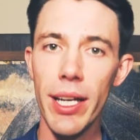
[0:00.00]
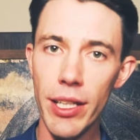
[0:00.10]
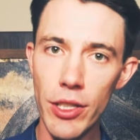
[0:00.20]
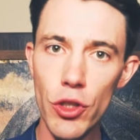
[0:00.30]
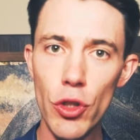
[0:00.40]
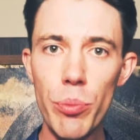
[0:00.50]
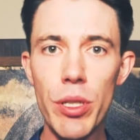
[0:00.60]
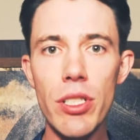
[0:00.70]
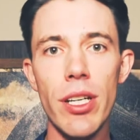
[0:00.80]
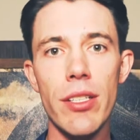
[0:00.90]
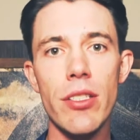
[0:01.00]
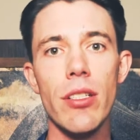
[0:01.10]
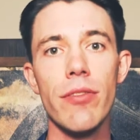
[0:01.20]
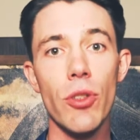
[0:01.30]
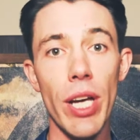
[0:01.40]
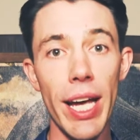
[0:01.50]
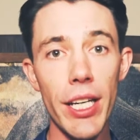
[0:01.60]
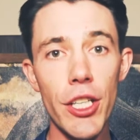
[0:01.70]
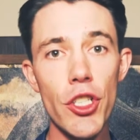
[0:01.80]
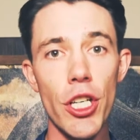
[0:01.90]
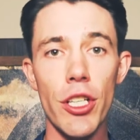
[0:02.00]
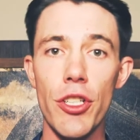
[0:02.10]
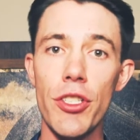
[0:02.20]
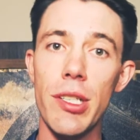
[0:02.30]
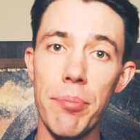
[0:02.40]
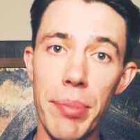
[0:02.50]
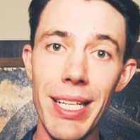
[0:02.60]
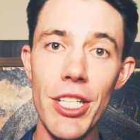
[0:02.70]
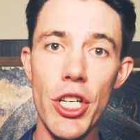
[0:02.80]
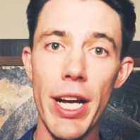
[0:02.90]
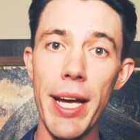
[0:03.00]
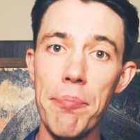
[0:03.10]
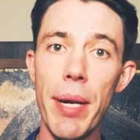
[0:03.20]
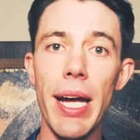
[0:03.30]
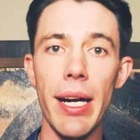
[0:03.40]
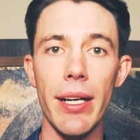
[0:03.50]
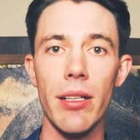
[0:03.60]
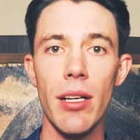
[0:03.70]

and it's super sensitive to any changes in pitch and bank.